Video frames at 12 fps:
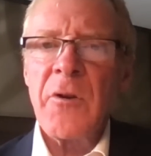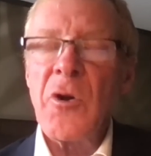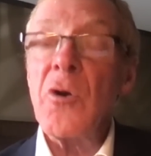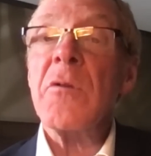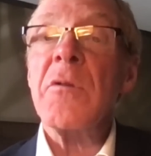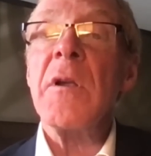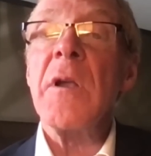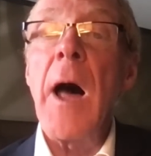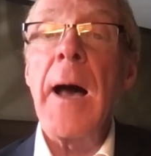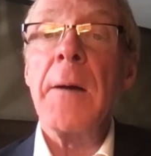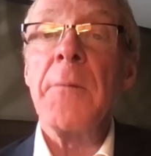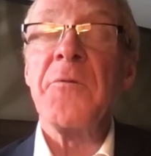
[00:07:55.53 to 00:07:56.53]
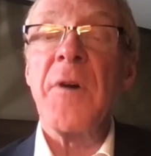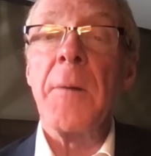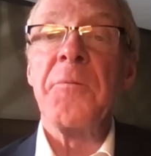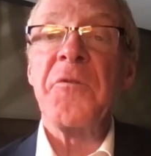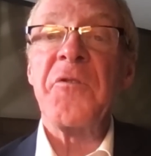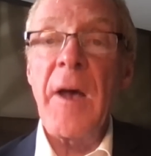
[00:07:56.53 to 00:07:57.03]
took the lives
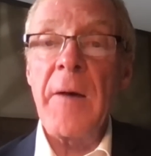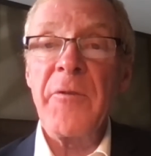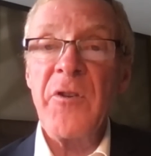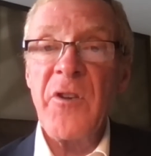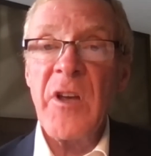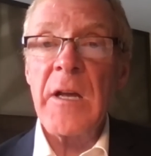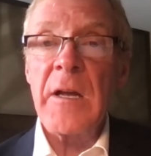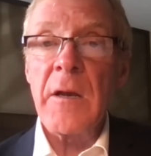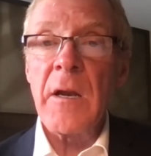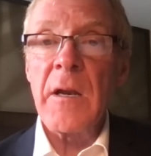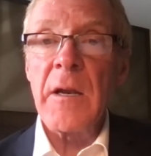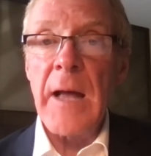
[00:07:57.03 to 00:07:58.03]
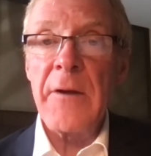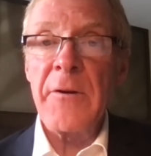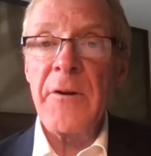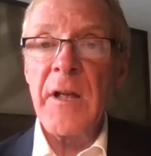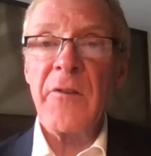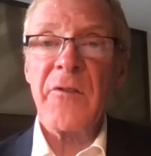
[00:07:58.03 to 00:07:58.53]
of 17 Latter
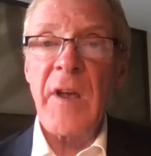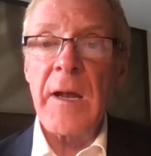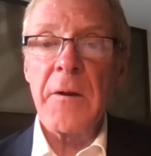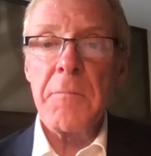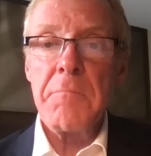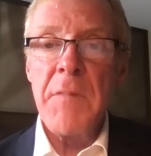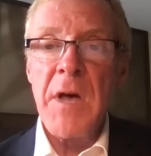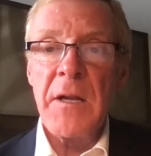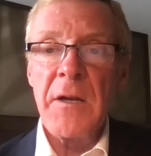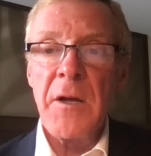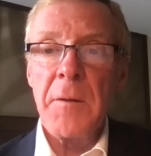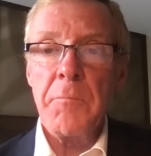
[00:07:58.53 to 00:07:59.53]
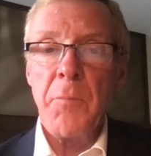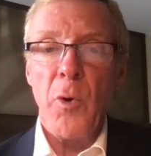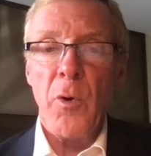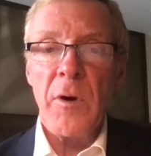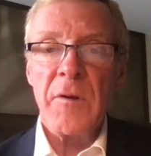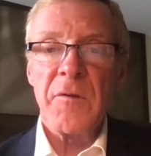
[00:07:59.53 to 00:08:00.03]
day Saint men and
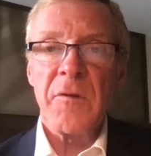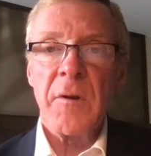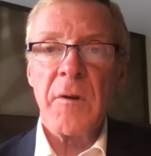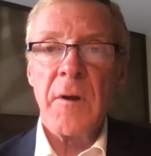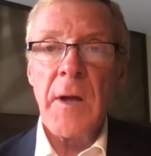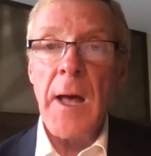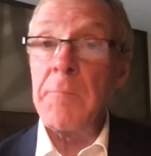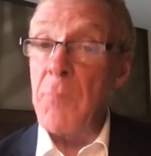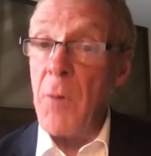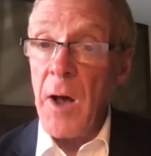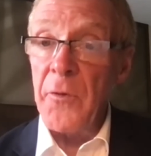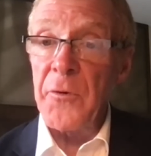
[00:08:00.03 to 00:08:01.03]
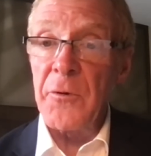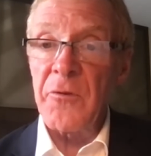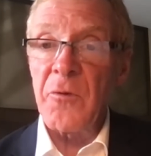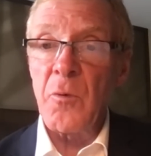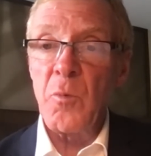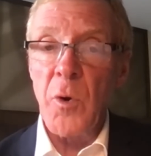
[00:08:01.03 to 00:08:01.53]
boys, and
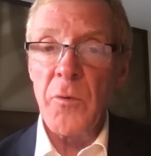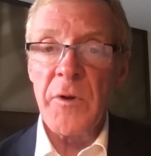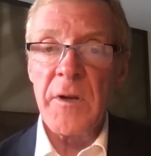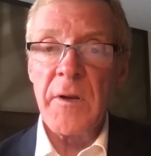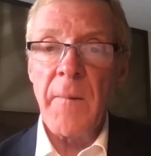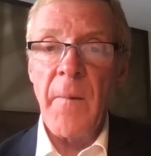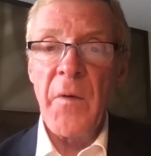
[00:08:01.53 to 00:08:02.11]
others wounded.